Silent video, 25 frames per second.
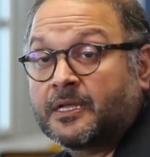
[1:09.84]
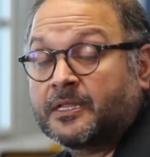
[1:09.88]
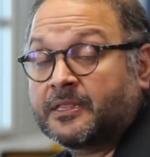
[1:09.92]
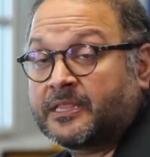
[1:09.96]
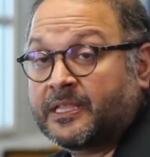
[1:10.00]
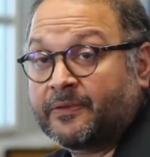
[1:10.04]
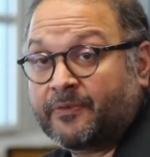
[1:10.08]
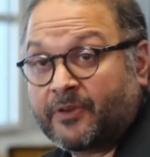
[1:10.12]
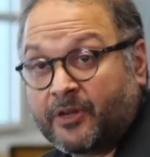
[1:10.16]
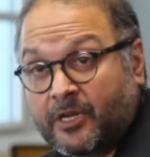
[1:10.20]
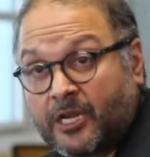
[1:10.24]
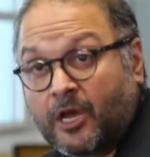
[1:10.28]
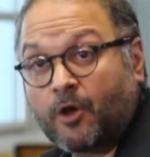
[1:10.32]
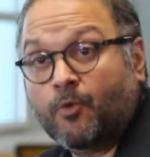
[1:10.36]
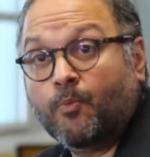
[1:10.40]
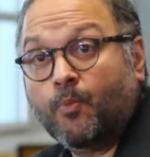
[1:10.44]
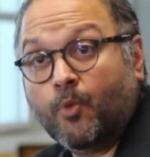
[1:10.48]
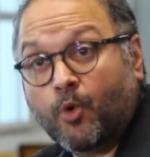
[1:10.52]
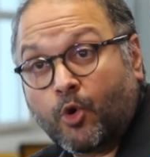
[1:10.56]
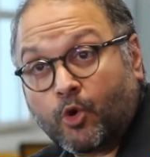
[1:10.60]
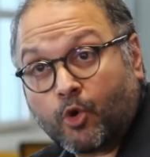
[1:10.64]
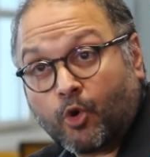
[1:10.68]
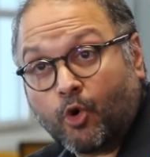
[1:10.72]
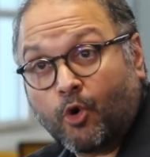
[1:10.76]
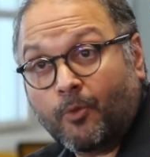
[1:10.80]
They were now
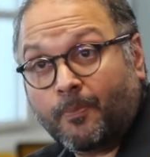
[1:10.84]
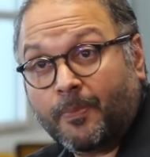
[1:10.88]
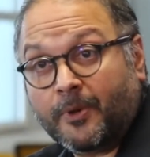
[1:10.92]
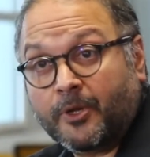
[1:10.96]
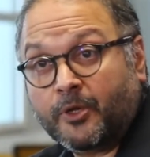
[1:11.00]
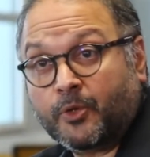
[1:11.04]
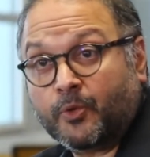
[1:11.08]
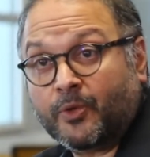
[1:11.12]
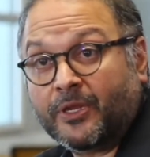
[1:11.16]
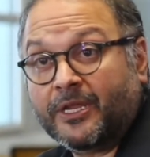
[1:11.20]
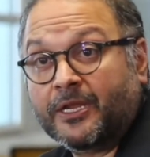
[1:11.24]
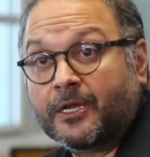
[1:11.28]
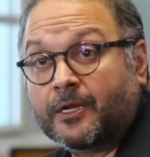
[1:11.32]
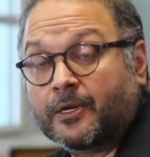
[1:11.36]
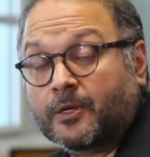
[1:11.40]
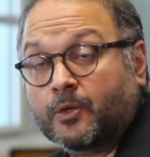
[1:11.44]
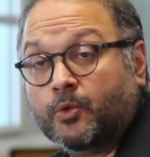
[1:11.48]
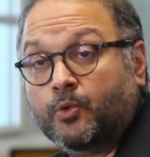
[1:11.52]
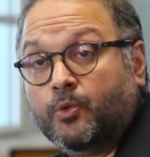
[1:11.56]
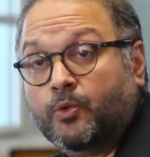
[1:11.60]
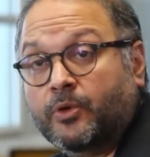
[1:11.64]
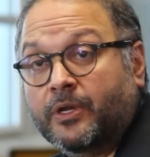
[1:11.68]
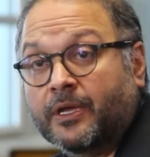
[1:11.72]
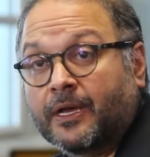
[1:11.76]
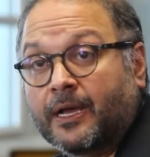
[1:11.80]
more open to
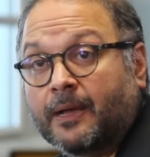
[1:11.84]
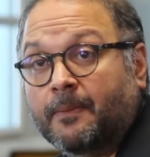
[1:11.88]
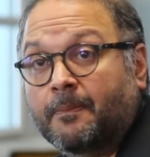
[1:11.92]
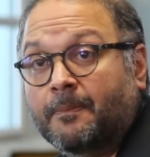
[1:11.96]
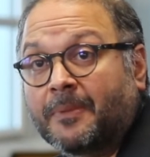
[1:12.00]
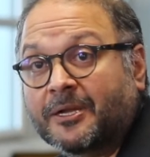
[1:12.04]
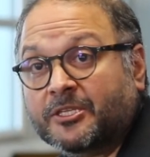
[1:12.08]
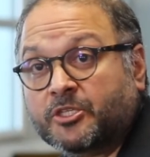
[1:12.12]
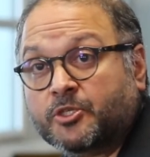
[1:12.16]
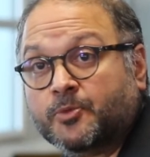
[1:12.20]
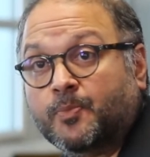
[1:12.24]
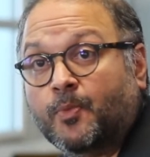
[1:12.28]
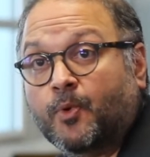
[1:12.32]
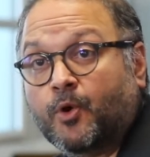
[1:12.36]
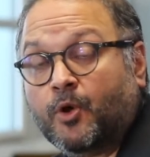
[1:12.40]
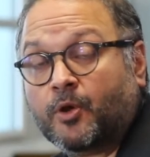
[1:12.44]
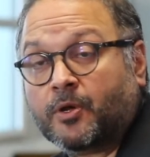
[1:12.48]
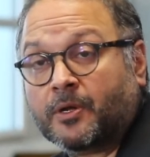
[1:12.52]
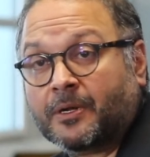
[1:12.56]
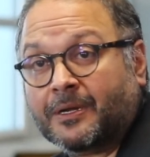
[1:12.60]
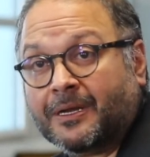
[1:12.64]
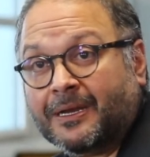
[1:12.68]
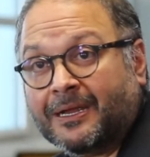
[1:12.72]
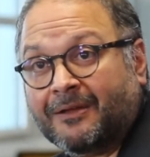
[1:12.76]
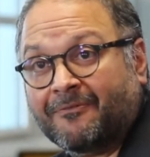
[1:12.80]
include much
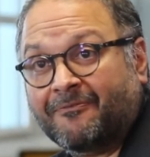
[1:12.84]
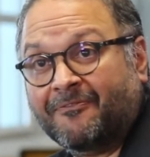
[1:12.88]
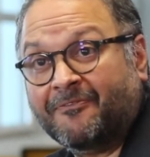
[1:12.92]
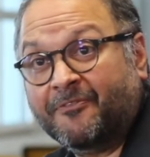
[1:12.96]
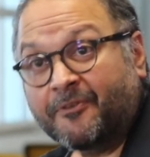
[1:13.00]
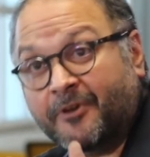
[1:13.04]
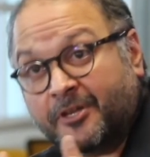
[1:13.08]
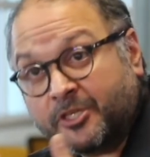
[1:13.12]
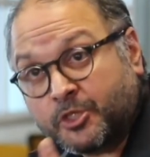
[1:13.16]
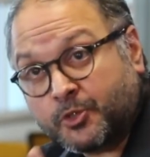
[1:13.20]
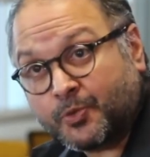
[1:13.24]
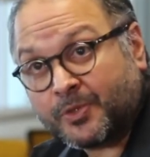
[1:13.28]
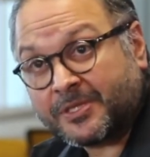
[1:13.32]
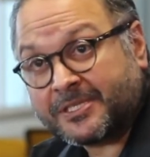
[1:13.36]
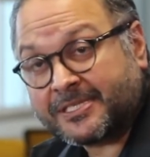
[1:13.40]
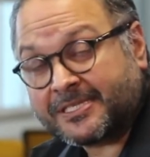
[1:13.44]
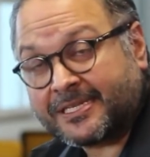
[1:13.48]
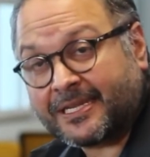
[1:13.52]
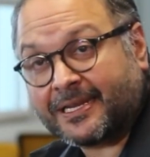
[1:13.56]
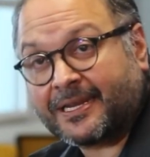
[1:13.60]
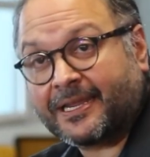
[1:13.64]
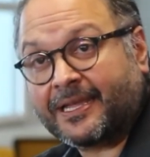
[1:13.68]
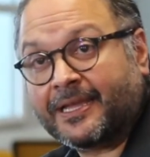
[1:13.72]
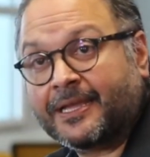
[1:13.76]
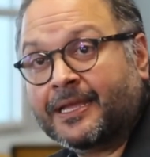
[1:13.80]
more virtual
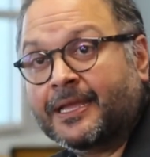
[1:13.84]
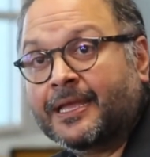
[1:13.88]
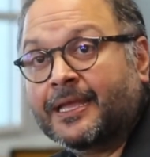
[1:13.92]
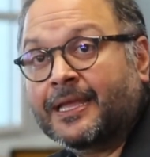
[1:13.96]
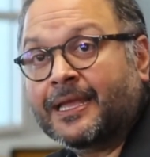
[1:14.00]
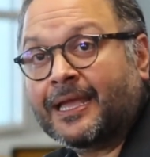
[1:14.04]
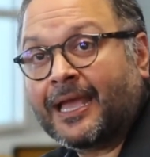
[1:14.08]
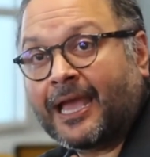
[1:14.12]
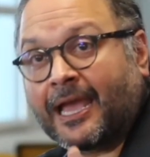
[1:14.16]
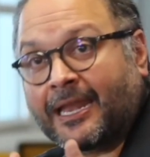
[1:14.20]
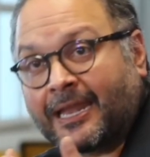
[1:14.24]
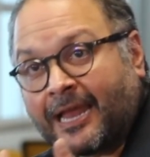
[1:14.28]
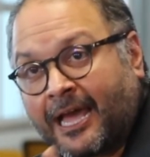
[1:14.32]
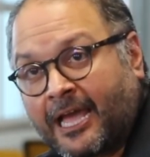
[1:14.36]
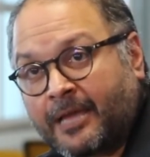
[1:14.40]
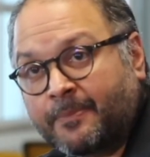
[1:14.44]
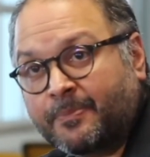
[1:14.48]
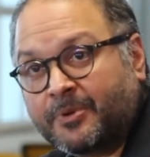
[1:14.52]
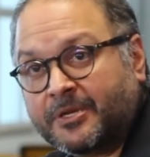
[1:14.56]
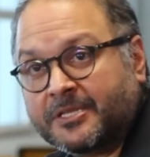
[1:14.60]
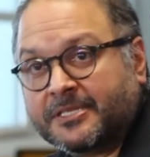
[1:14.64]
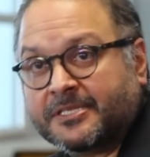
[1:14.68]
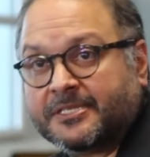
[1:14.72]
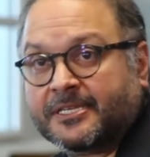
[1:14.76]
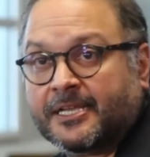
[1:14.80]
selling and
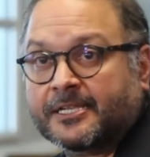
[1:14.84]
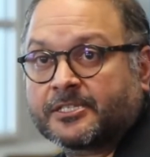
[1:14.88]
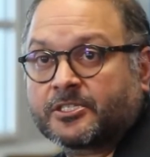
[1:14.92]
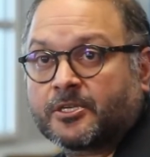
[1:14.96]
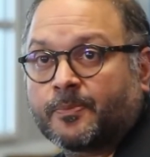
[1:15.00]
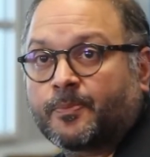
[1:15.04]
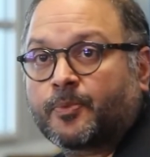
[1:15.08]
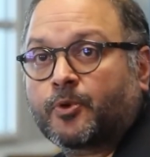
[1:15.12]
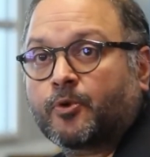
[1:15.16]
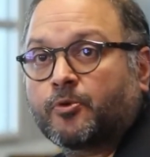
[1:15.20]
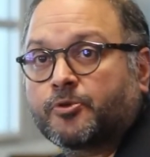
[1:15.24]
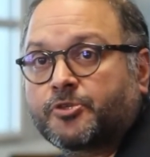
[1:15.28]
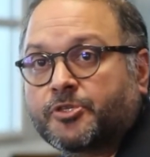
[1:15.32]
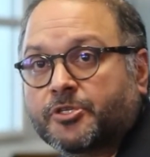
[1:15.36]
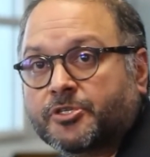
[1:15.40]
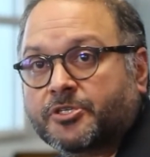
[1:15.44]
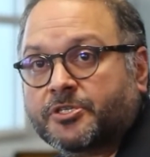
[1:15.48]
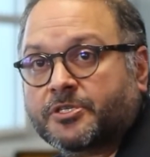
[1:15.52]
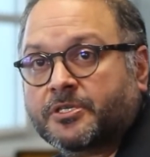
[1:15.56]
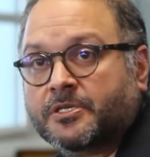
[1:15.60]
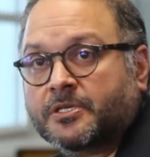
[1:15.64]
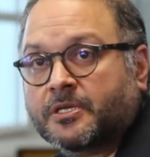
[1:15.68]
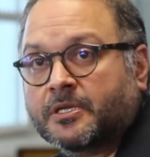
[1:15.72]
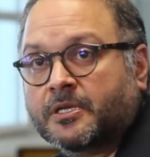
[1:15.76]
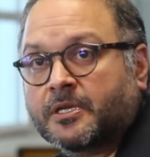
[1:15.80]
hybrid sales
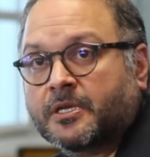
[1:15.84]
approaches.